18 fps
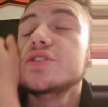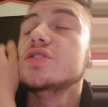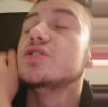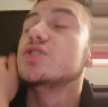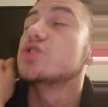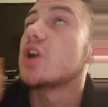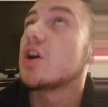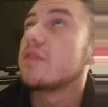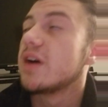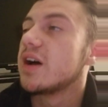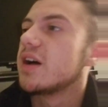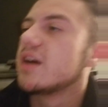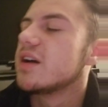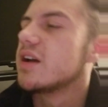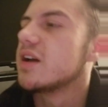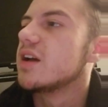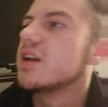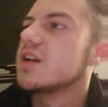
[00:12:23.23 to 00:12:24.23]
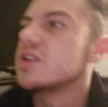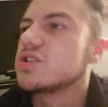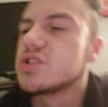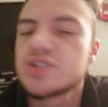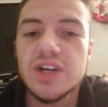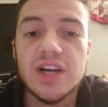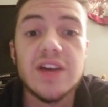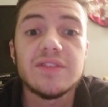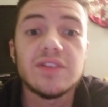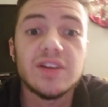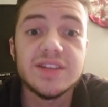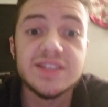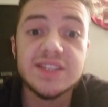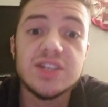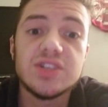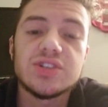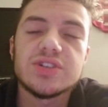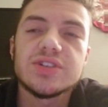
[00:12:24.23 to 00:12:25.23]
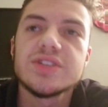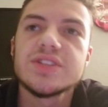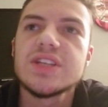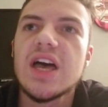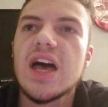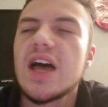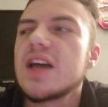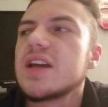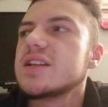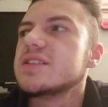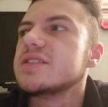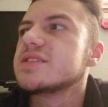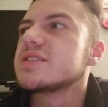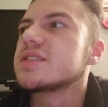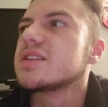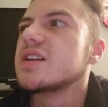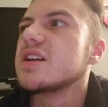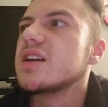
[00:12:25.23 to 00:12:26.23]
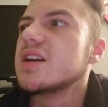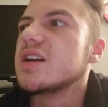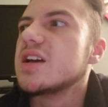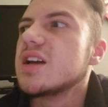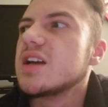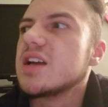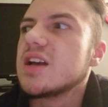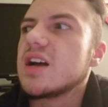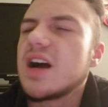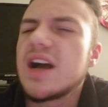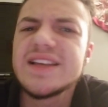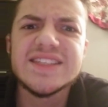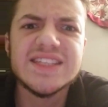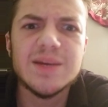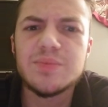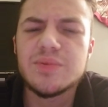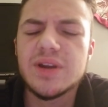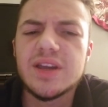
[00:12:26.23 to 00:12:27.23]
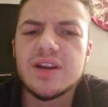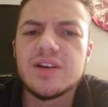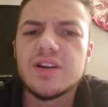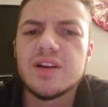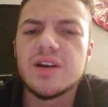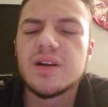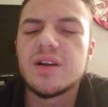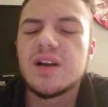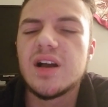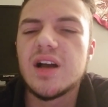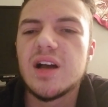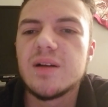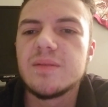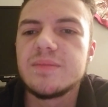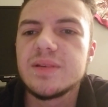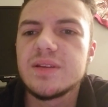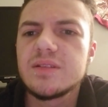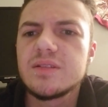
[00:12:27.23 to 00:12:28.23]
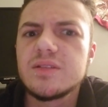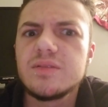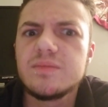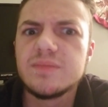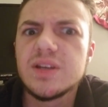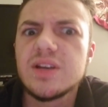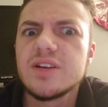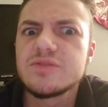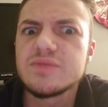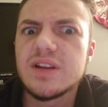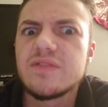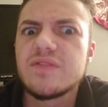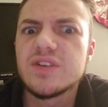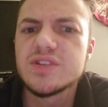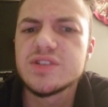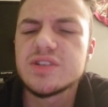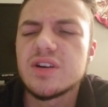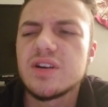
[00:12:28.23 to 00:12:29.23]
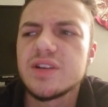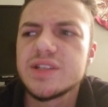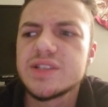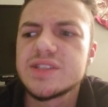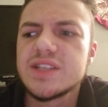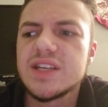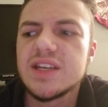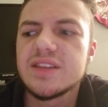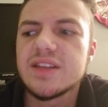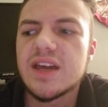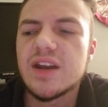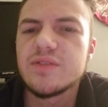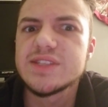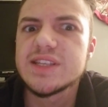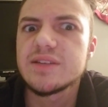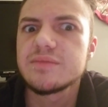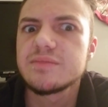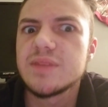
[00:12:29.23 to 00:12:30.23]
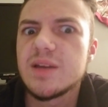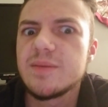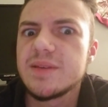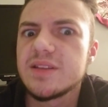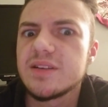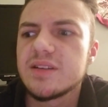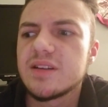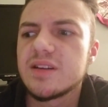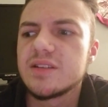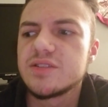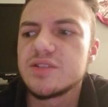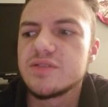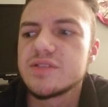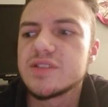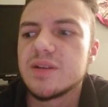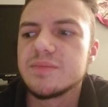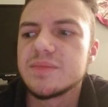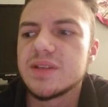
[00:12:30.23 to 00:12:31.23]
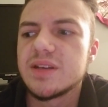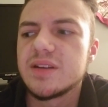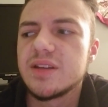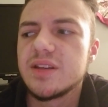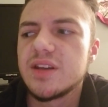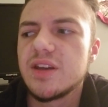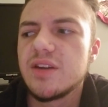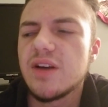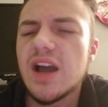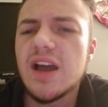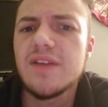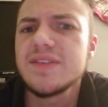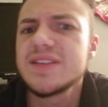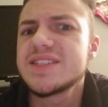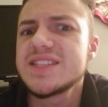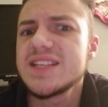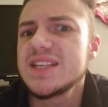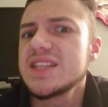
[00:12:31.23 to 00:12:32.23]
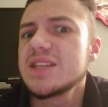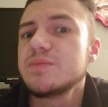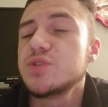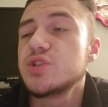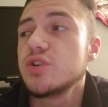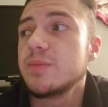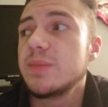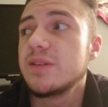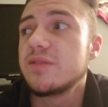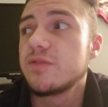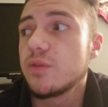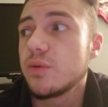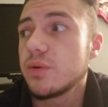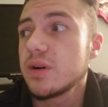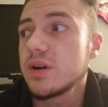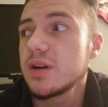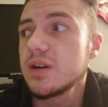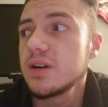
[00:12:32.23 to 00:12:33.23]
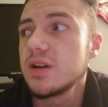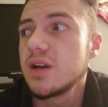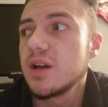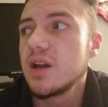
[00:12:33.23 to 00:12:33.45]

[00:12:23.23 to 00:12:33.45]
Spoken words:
Java started having a lot of seizures, and I separated her, because when I first started seeing that, I was like, maybe they're gonna do something. You know, I haven't seen them do it before,